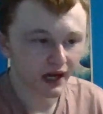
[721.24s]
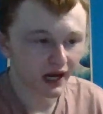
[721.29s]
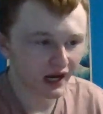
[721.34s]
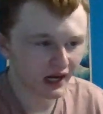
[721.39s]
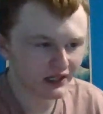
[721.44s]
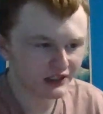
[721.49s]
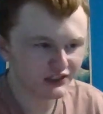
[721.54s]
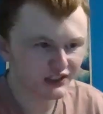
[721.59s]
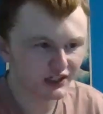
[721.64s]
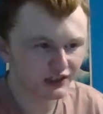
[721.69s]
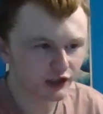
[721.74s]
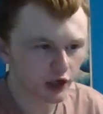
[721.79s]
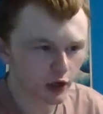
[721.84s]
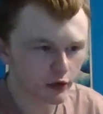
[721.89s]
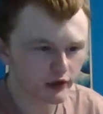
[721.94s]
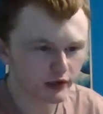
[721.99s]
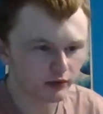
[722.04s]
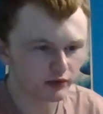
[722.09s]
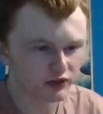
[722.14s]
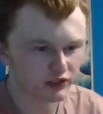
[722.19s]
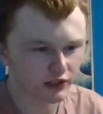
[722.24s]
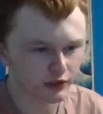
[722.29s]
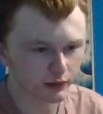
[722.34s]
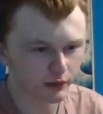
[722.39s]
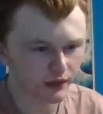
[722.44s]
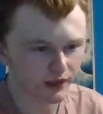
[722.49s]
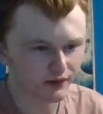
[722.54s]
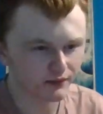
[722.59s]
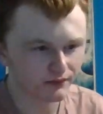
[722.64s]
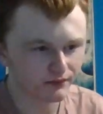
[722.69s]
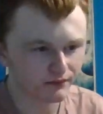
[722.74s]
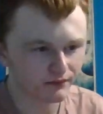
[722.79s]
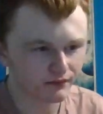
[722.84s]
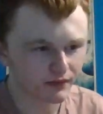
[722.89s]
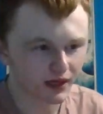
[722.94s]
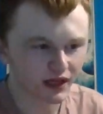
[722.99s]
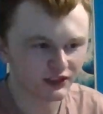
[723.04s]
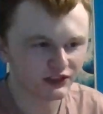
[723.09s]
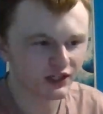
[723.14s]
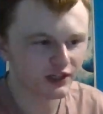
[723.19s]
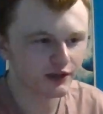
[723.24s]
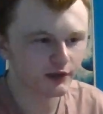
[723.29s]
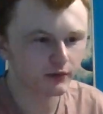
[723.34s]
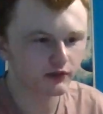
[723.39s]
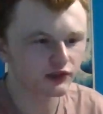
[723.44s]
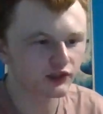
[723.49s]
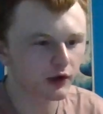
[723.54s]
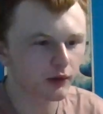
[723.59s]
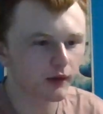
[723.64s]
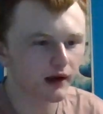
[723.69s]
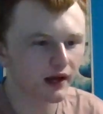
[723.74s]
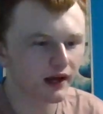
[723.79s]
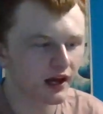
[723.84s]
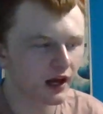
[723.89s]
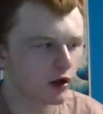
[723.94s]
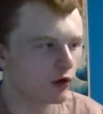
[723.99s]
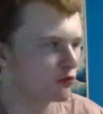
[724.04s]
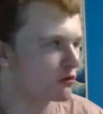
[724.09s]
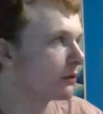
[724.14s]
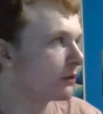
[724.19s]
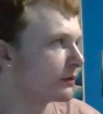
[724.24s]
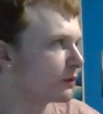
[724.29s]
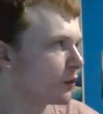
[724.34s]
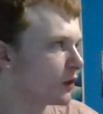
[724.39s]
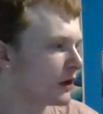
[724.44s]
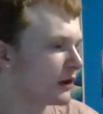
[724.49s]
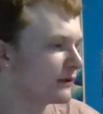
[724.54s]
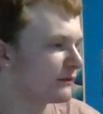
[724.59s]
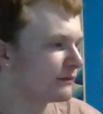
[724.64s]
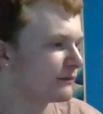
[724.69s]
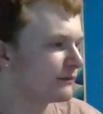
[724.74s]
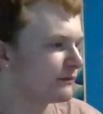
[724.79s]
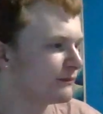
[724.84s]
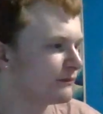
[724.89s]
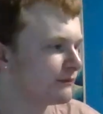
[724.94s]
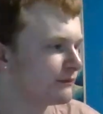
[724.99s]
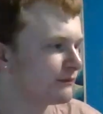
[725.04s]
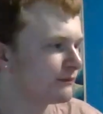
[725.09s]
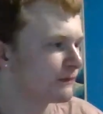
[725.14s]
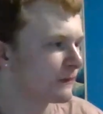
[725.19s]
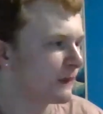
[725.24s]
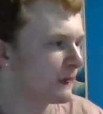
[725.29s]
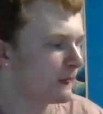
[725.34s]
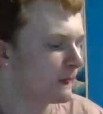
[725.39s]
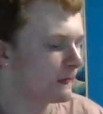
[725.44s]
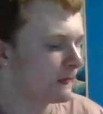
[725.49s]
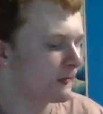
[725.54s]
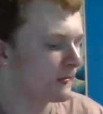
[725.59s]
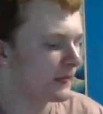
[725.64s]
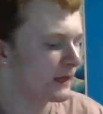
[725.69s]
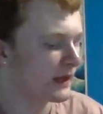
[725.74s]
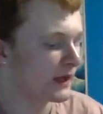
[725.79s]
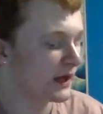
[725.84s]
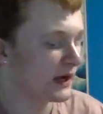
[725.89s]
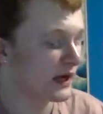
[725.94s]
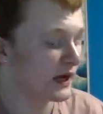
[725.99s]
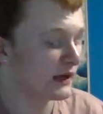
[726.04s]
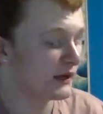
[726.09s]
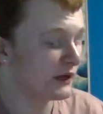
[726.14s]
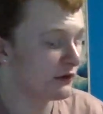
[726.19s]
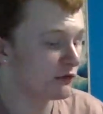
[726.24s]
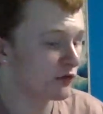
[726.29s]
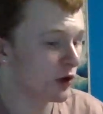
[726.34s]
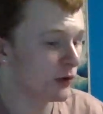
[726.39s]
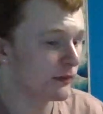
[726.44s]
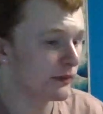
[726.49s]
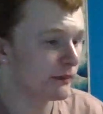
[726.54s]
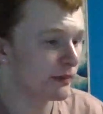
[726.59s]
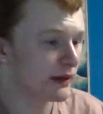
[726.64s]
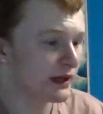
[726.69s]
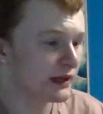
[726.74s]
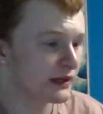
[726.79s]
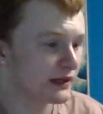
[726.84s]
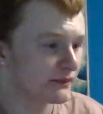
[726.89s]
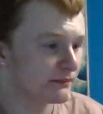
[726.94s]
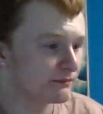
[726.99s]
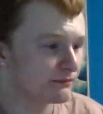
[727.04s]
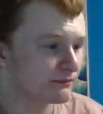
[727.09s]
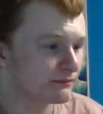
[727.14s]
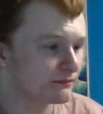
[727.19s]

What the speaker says: I said Cody was going to win. I said there was no way in hell Roman won. And then Roman pinned him.